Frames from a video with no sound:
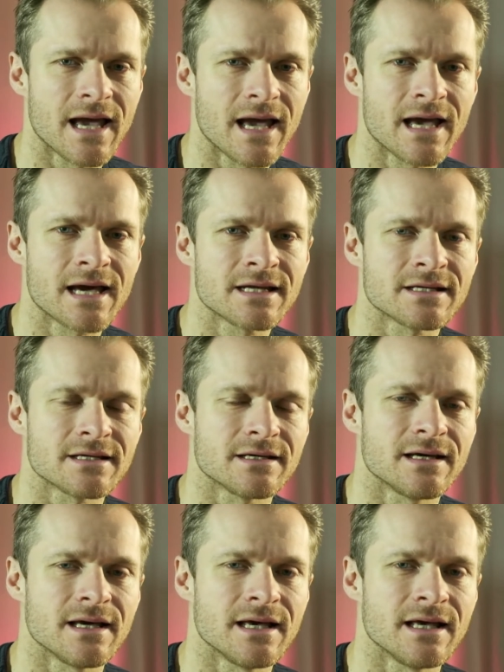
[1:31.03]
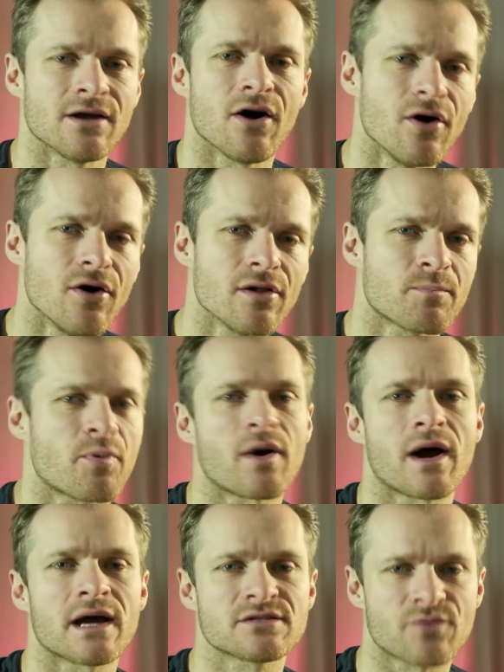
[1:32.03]
And in all
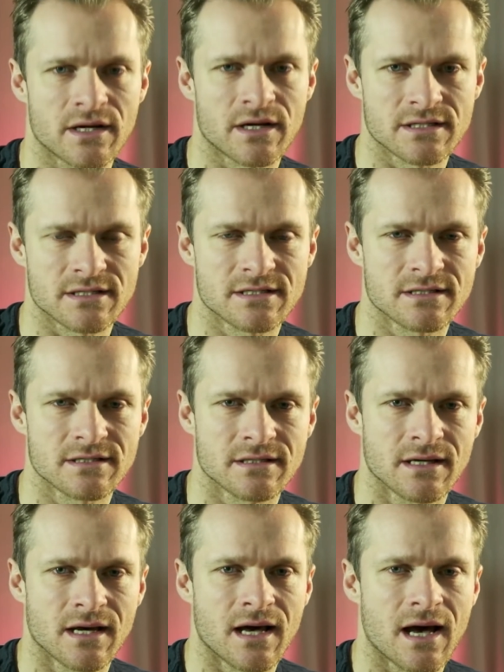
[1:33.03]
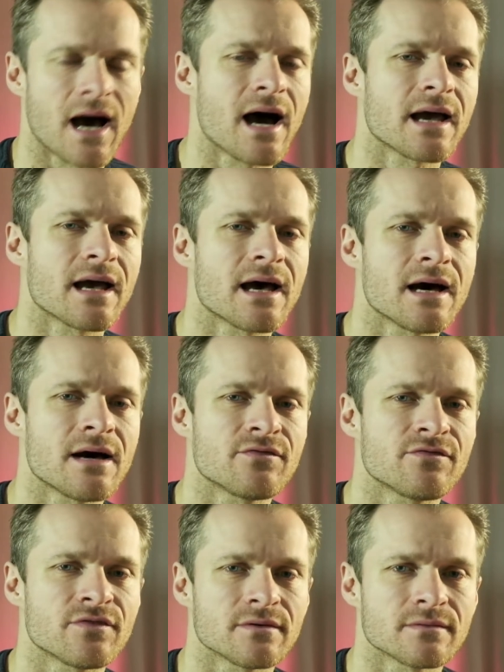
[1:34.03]
price ranges. I
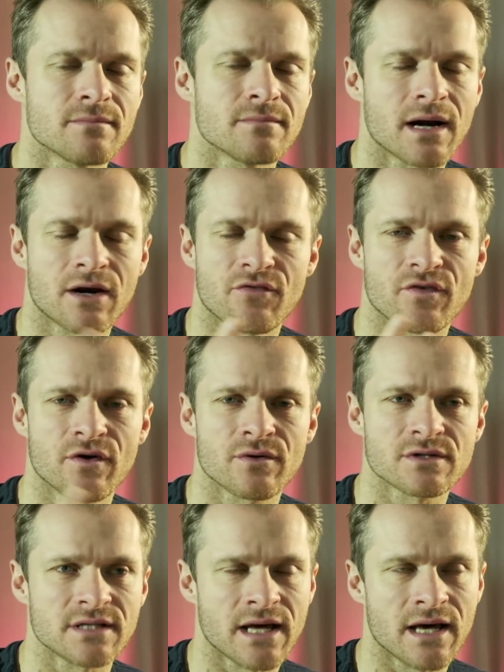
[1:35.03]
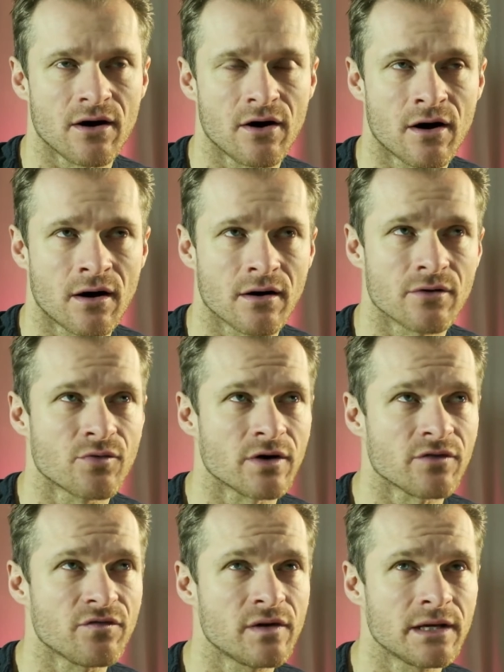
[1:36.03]
have microphones that are
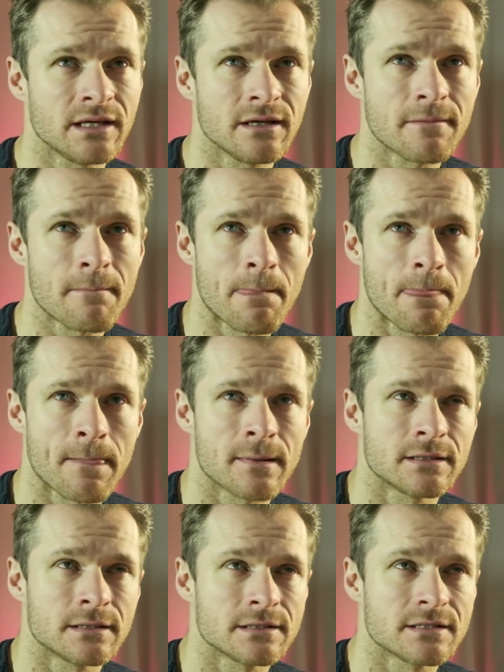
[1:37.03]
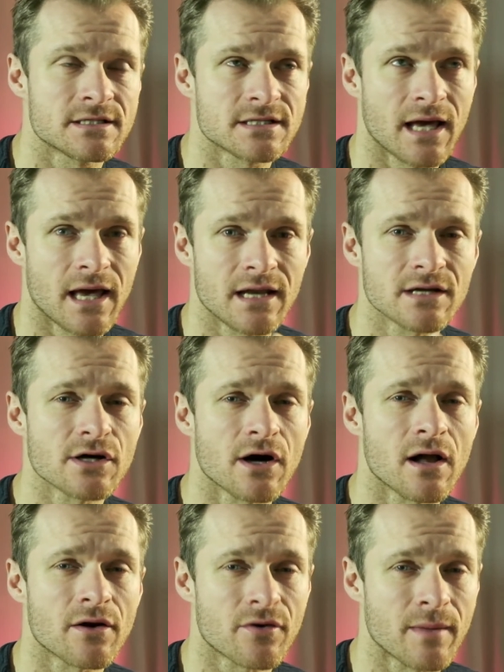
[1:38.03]
roughly
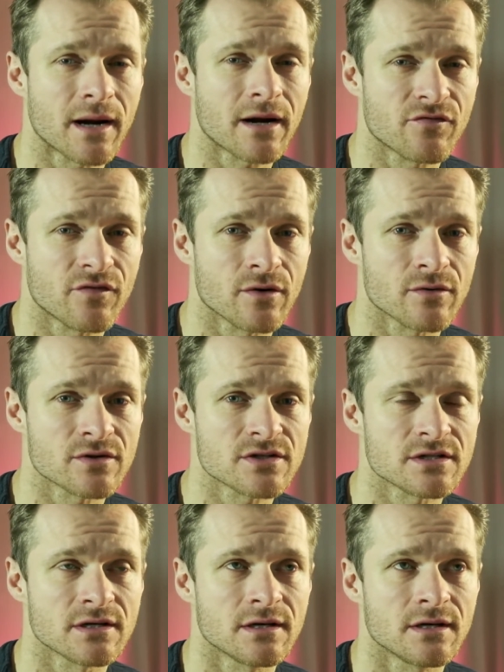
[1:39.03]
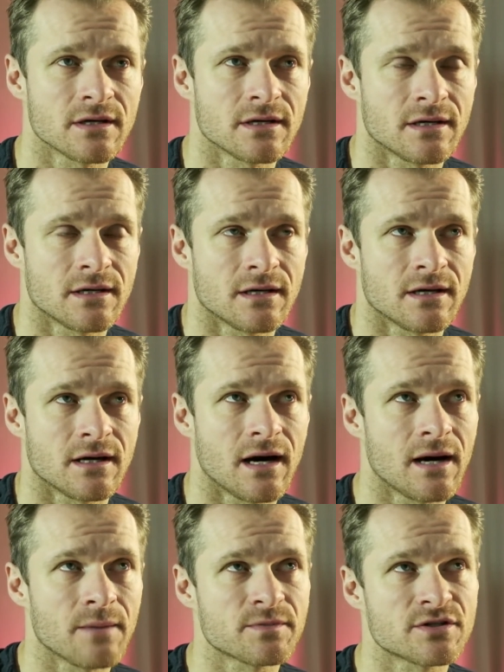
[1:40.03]
$10 microphones
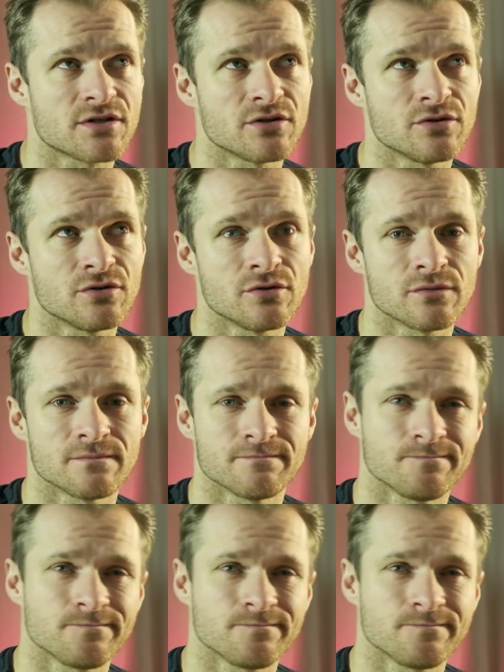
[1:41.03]
up to